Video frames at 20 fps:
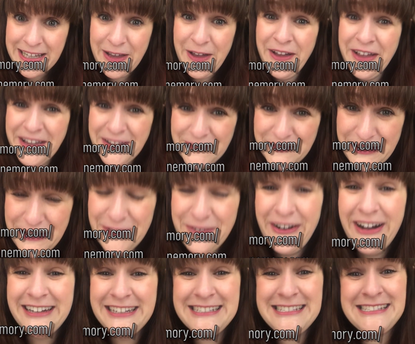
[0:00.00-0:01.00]
if you
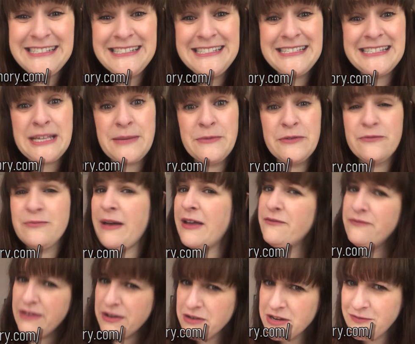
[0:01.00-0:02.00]
want to see some of my
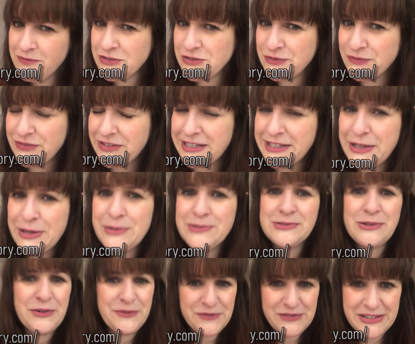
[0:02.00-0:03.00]
very few
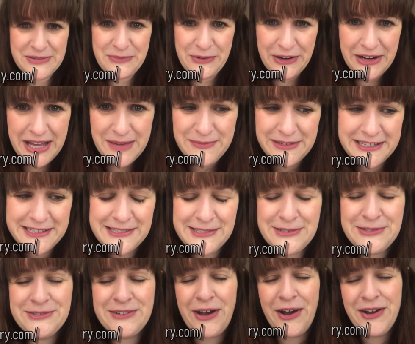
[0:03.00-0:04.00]
videos, hopefully more coming
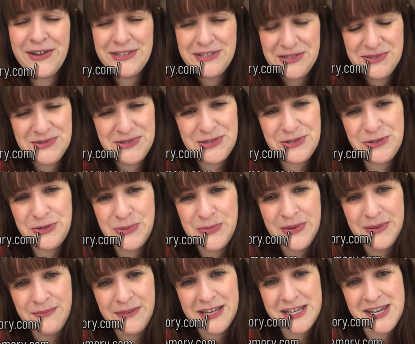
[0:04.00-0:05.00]
soon on
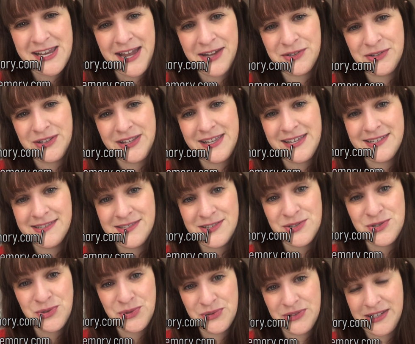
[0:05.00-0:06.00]
YouTube, my channel is
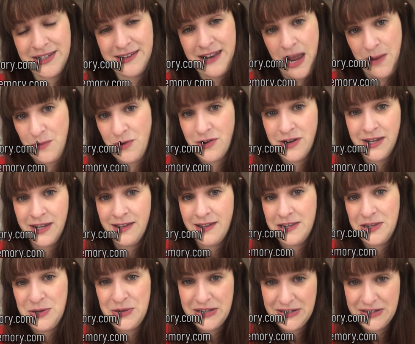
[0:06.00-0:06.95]
Joleen Emory, and you